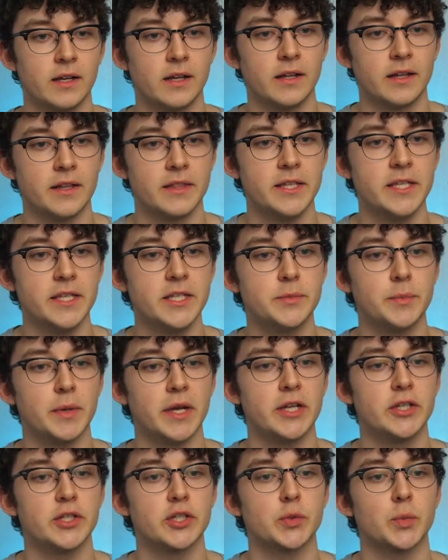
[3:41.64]
These
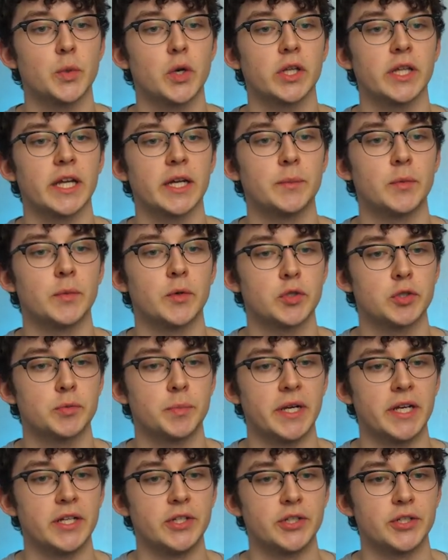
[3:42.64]
pages work like most
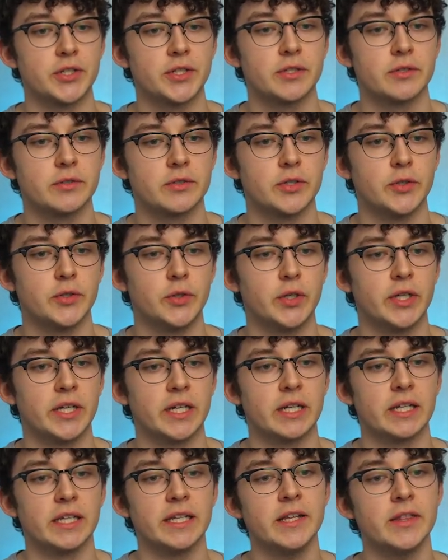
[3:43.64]
pages, so you can
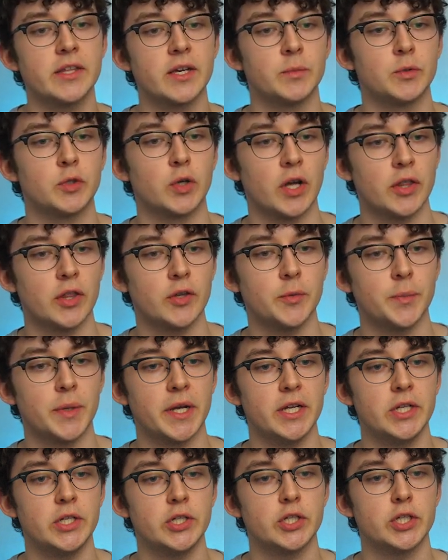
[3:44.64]
link them to other
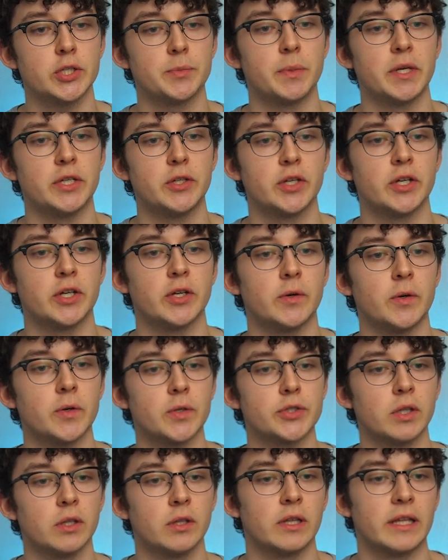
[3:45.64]
pages, but you can
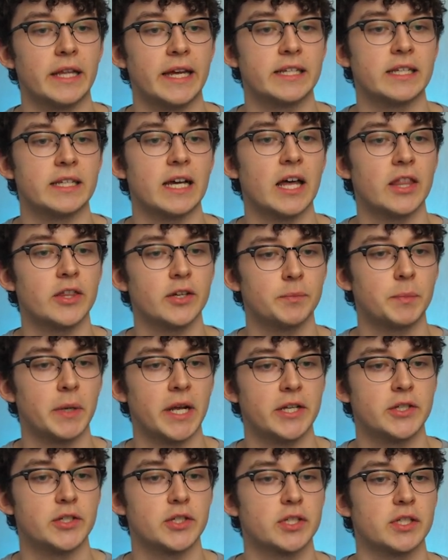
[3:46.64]
also let other
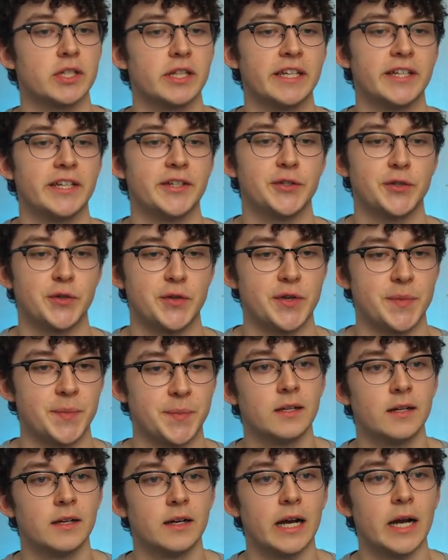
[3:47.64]
pages link to them.
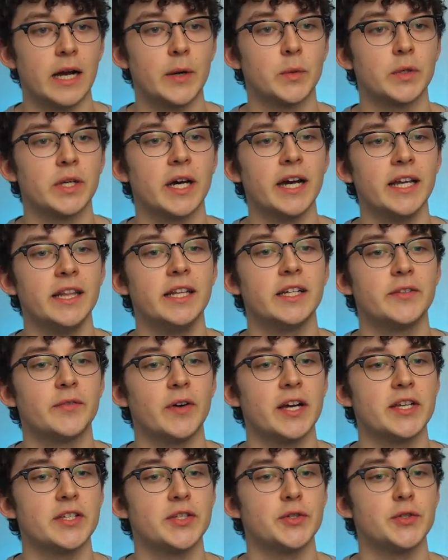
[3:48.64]
I would highly
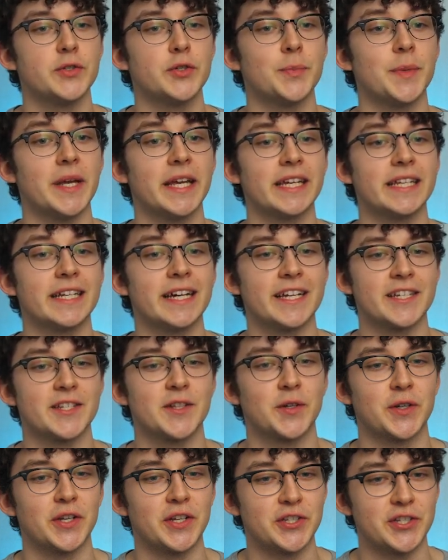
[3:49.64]
advise you to make a nice
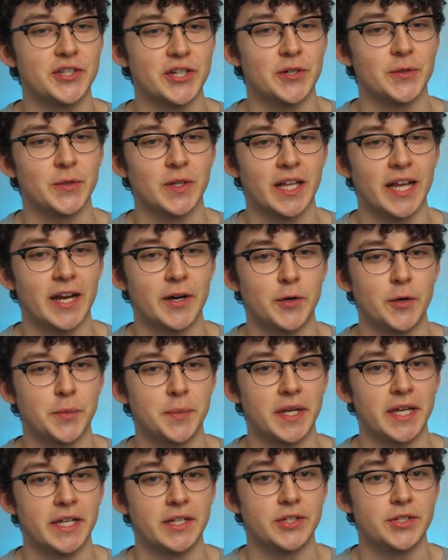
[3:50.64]
looking general error
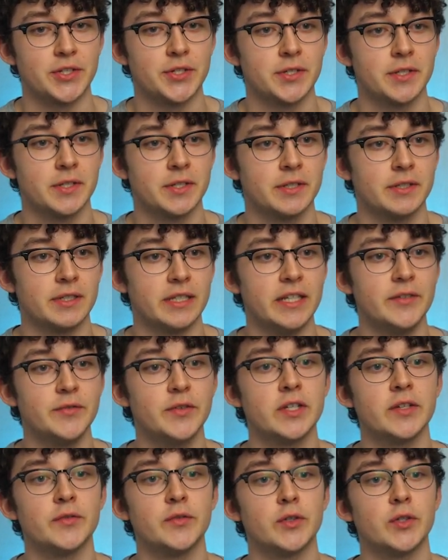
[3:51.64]
page. Even
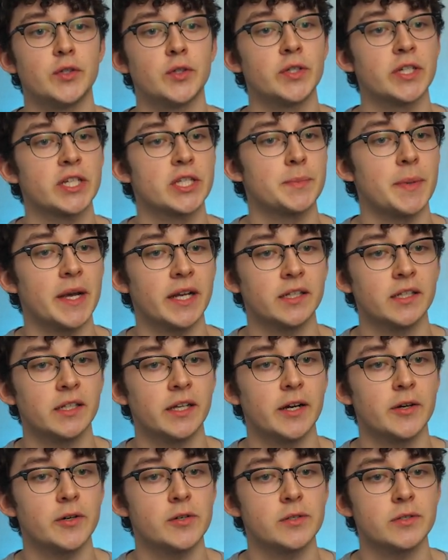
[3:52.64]
if you don't expect an
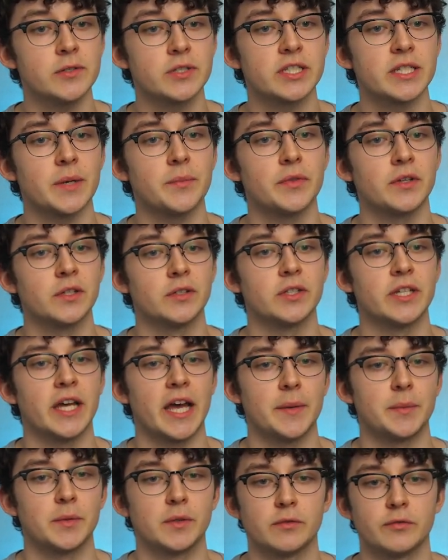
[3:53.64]
error, something could happen.